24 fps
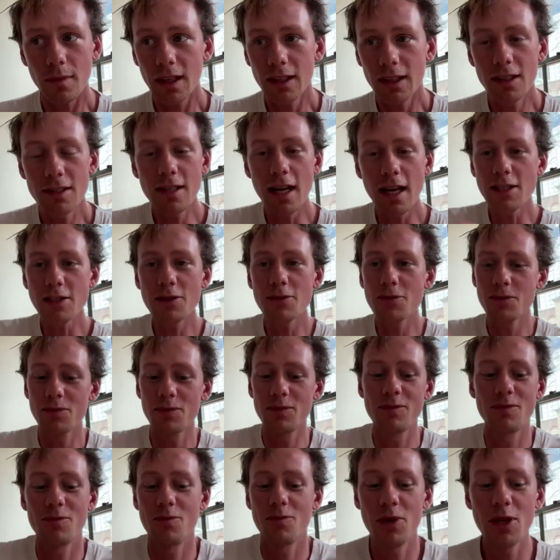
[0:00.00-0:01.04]
because
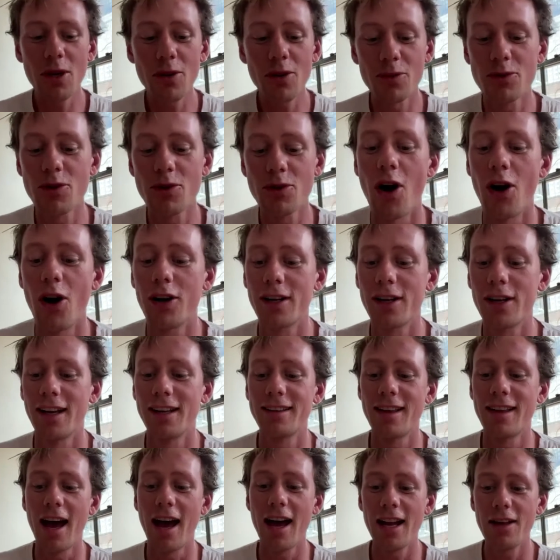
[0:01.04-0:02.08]
we don't talk like
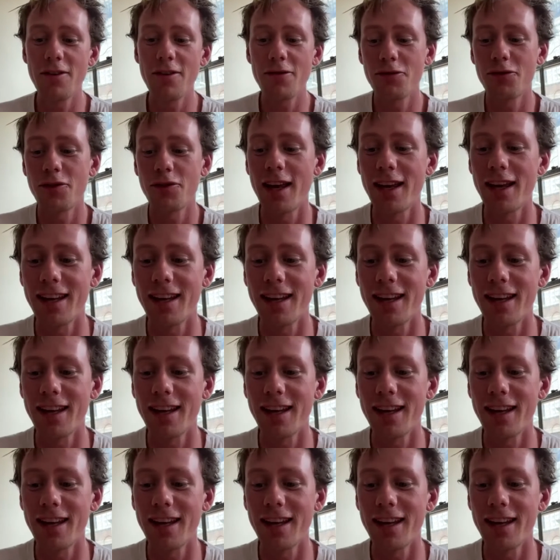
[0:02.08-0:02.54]
that. If